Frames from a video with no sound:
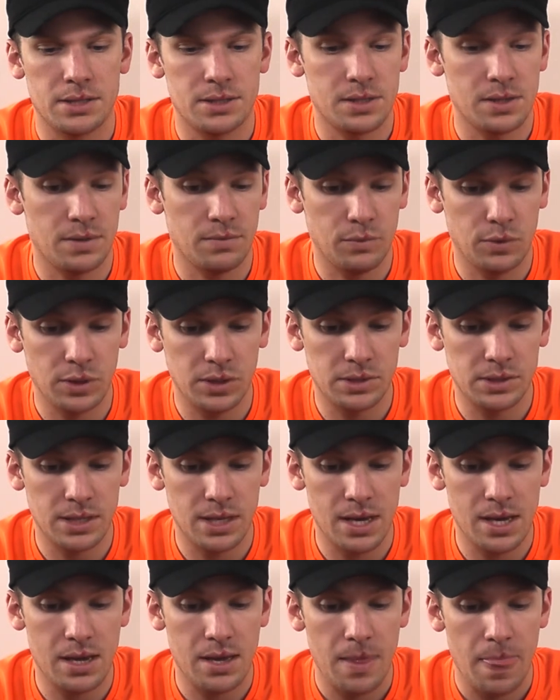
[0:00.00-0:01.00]
some, looks
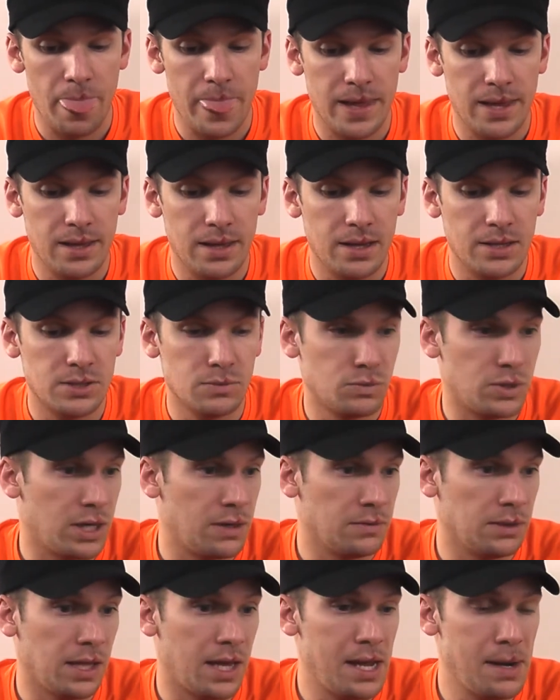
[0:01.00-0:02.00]
like some
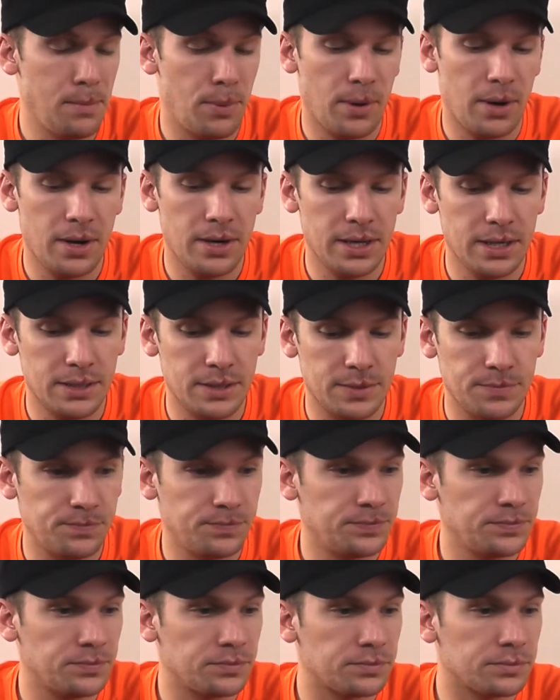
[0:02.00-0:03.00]
kind of light product,
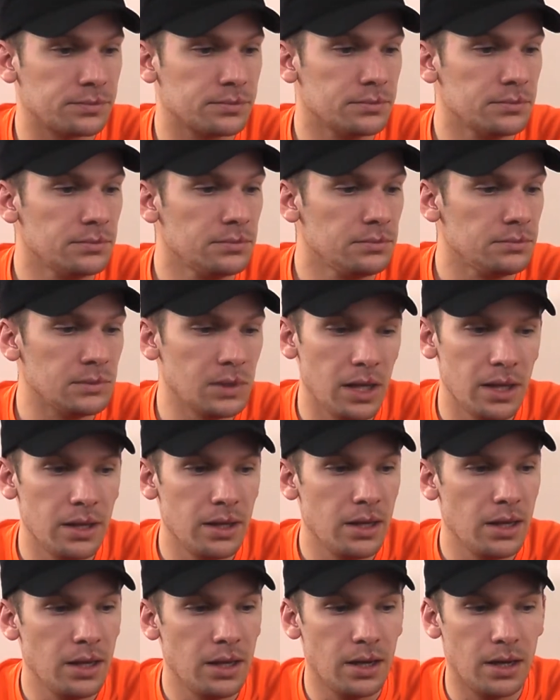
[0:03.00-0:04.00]

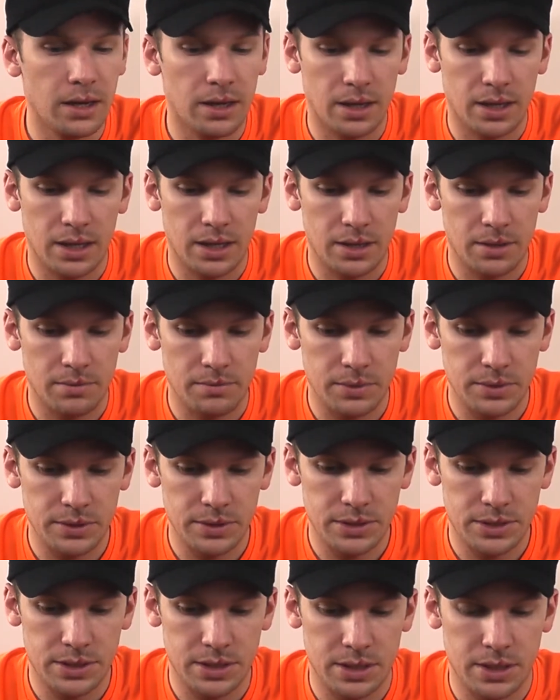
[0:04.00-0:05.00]

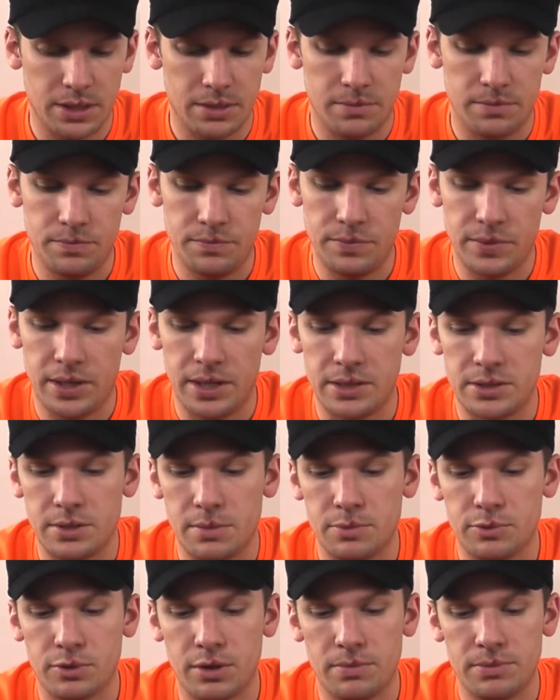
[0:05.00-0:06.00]
some
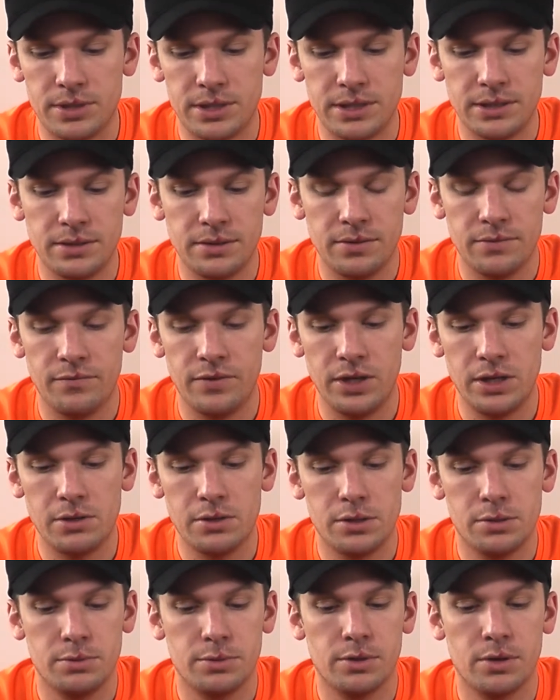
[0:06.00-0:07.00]
subscription,
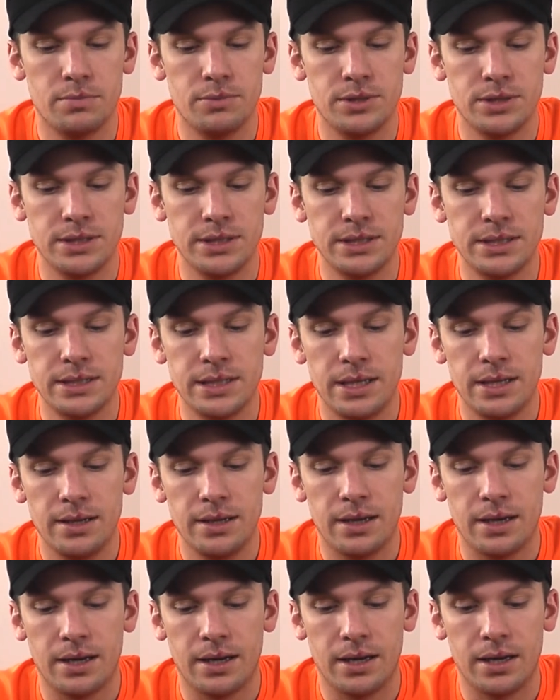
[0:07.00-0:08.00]
video subscription,
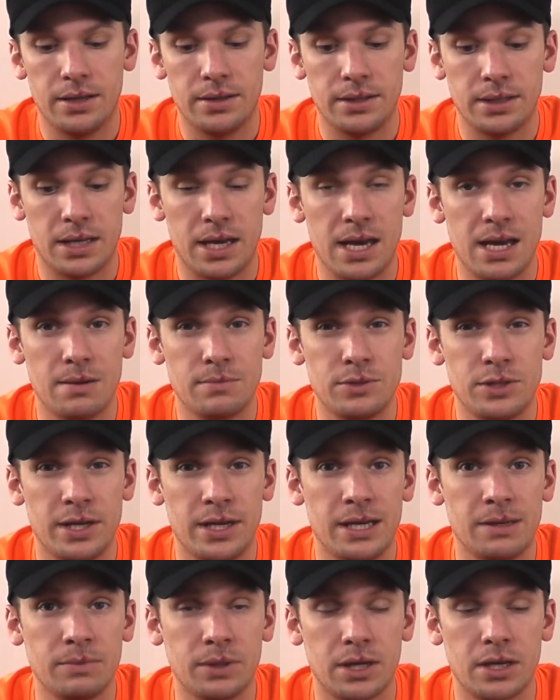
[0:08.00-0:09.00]
the Cam
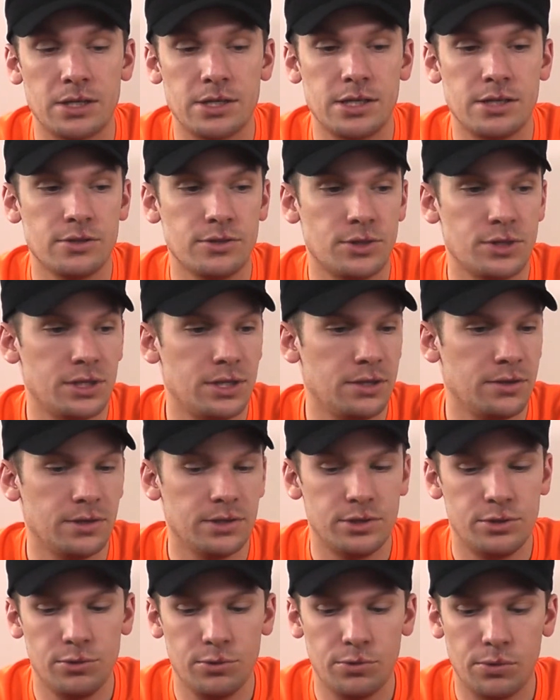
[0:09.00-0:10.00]
Jam, like a gear
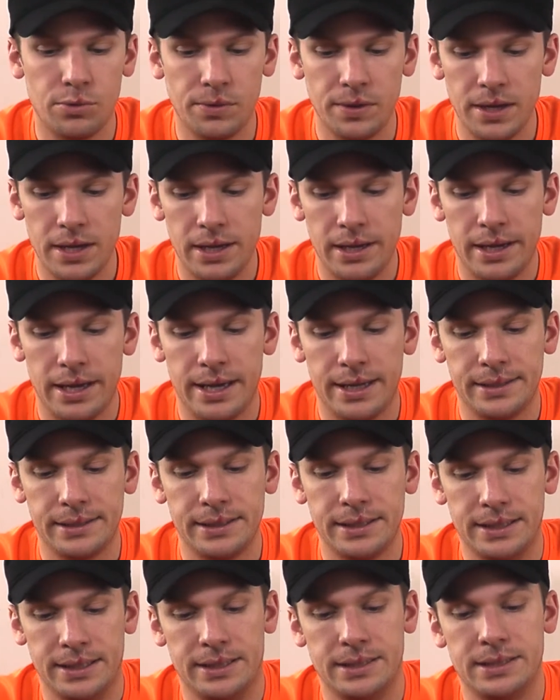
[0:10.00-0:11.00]
securing tool, and
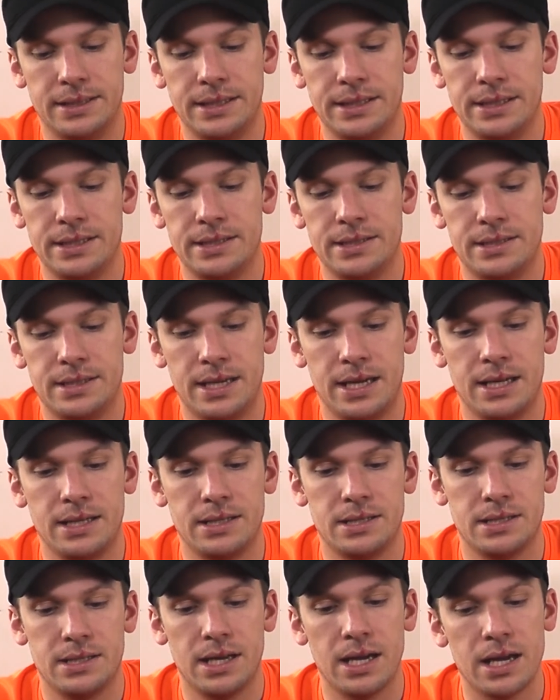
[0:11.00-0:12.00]
then the
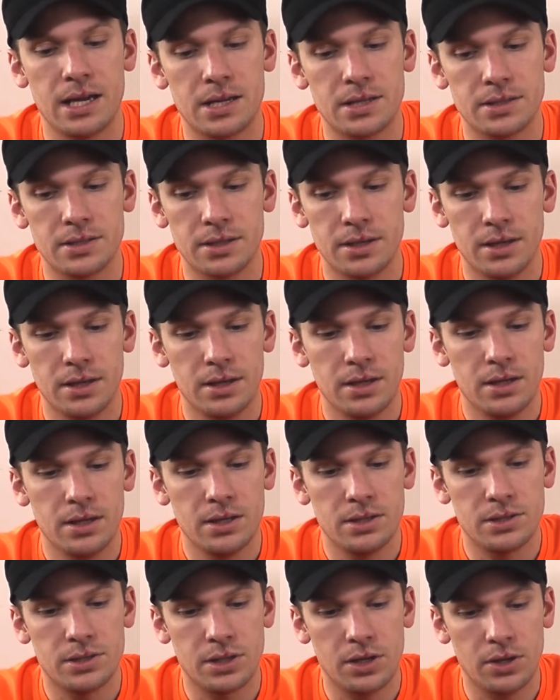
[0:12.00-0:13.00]
tent stakes.
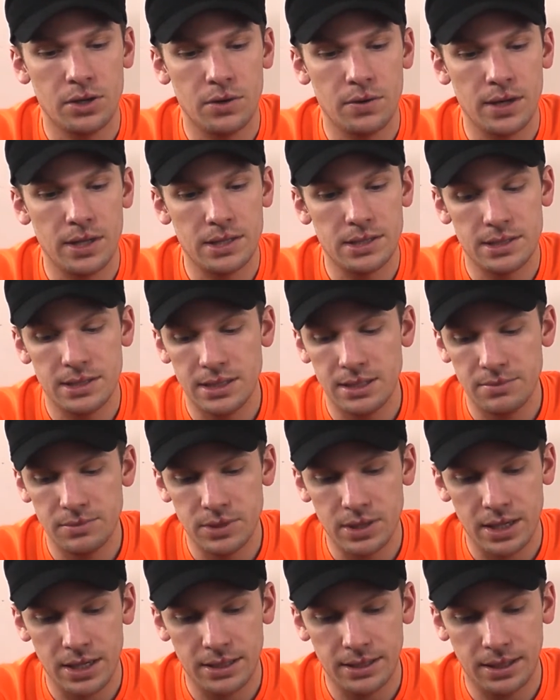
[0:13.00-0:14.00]
So it
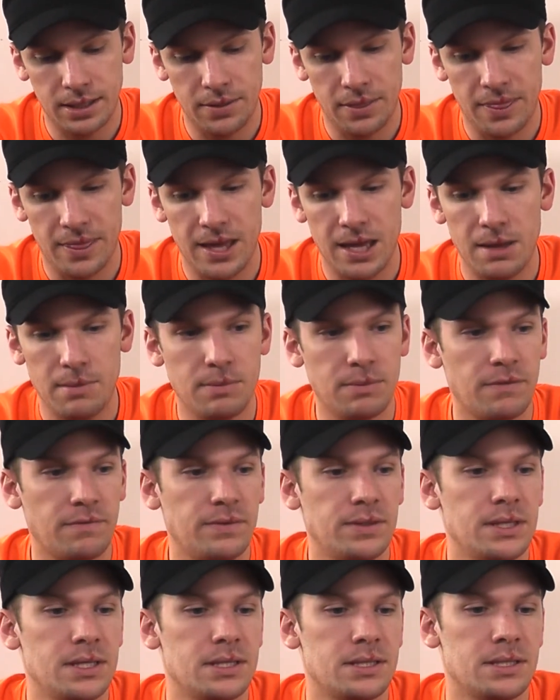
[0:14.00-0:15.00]
seems like the theme
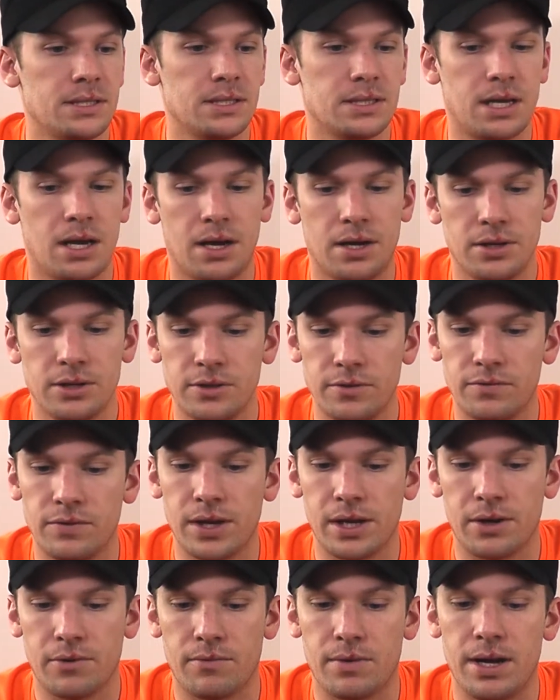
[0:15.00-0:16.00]
of this is kind of
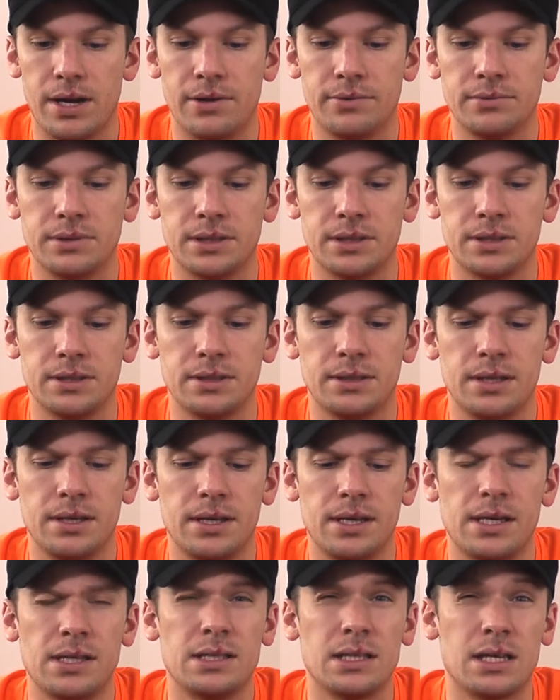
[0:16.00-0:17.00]
like around the
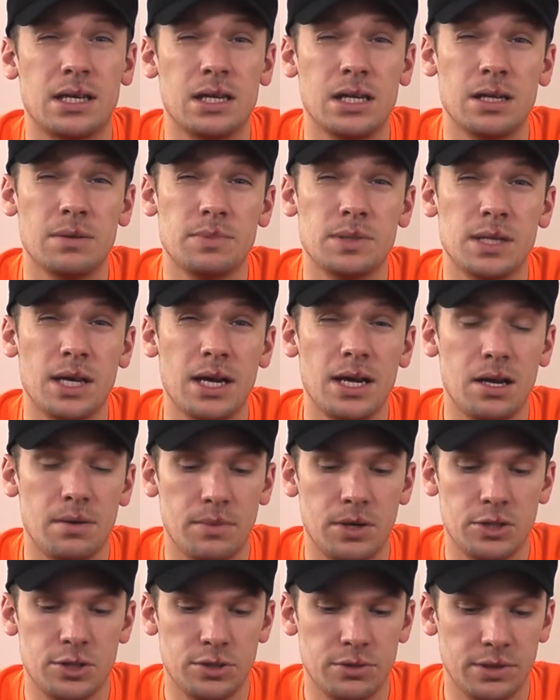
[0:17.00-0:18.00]
campsite. I'm
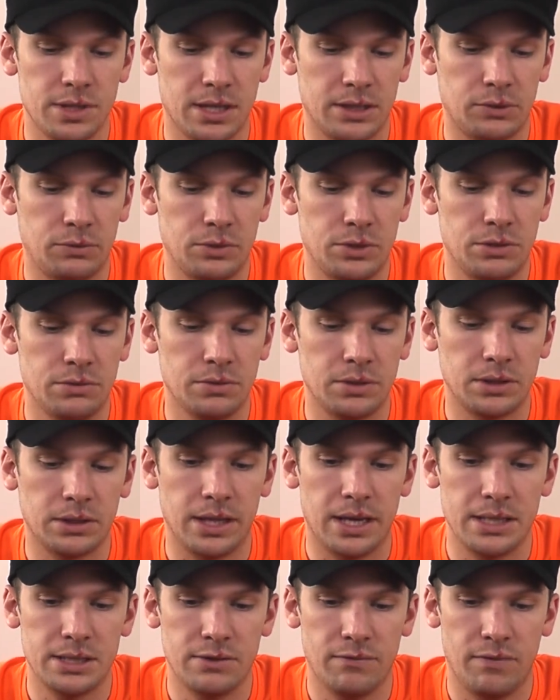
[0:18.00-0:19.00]
not sure exactly what you would
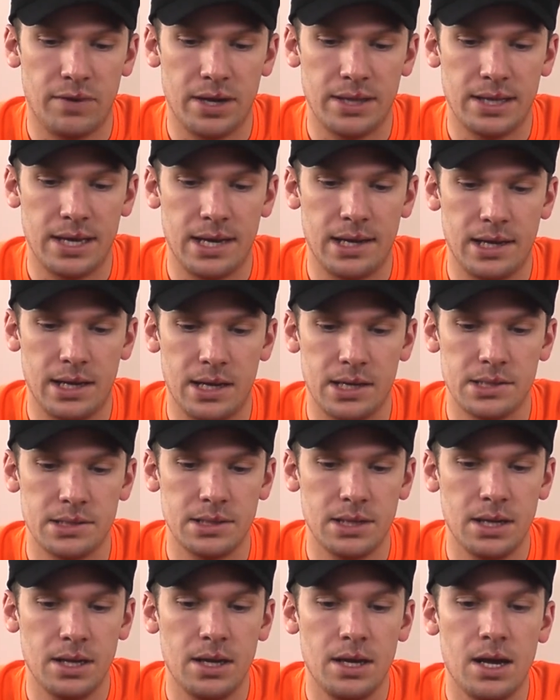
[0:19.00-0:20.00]
classify that
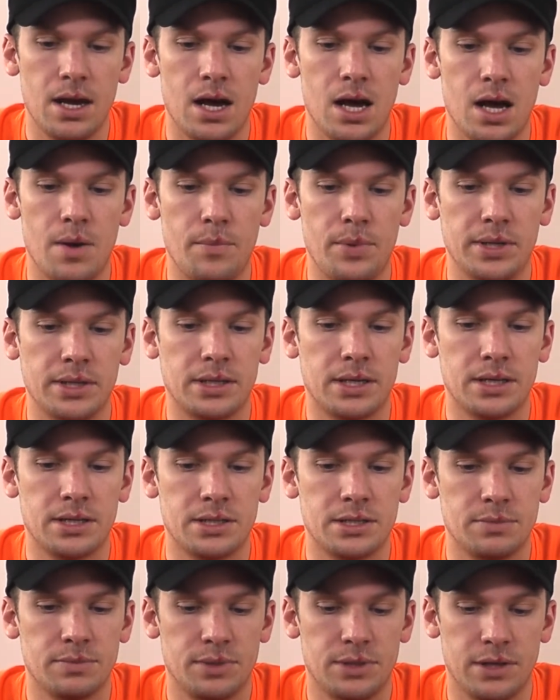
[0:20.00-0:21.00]
as, but kind
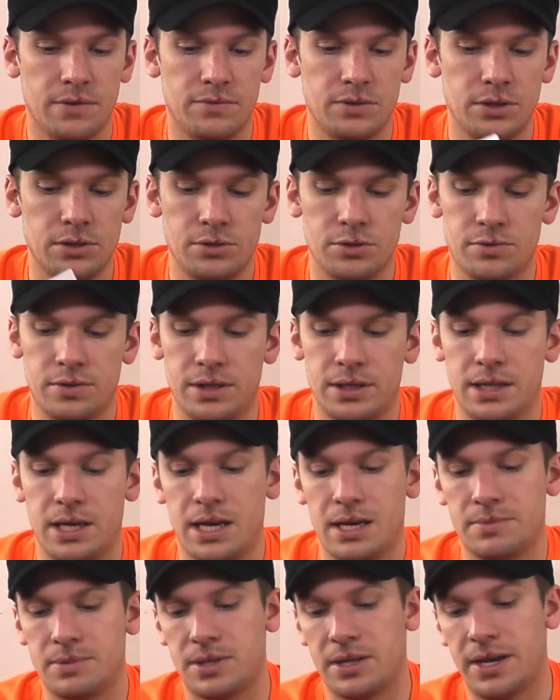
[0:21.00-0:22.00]
of some stuff to use around the
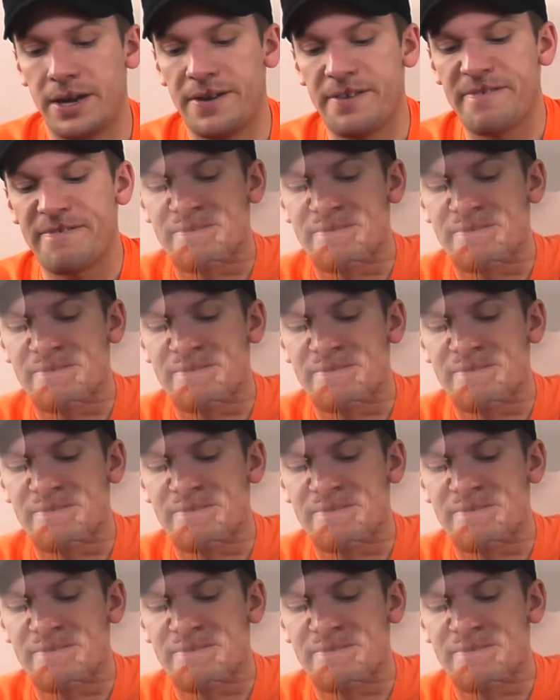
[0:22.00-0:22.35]
campsite.